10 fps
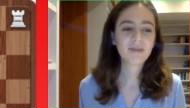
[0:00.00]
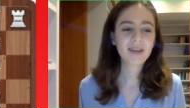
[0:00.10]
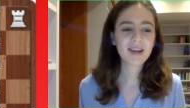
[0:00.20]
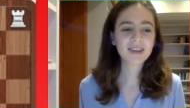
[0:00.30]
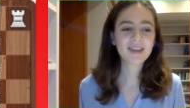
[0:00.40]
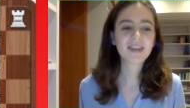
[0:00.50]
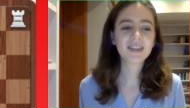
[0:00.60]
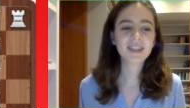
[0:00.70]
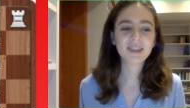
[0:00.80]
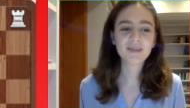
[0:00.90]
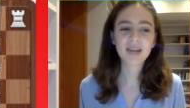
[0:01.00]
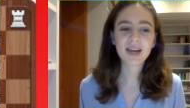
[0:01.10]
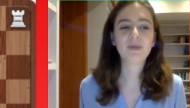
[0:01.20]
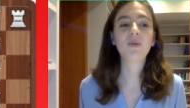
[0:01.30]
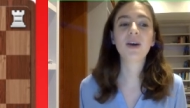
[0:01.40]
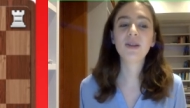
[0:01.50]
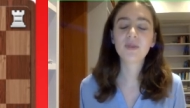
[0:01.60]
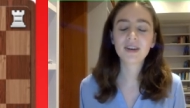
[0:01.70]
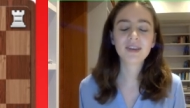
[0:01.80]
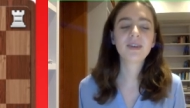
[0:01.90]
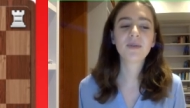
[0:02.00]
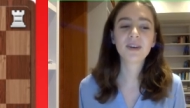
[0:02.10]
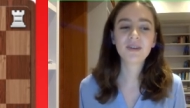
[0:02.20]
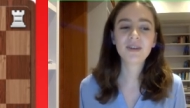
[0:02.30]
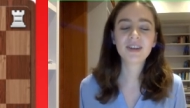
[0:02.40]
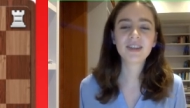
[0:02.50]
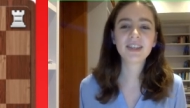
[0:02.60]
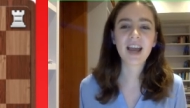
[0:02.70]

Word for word: Black has lost. This is unplayable. Well, we're gonna figure this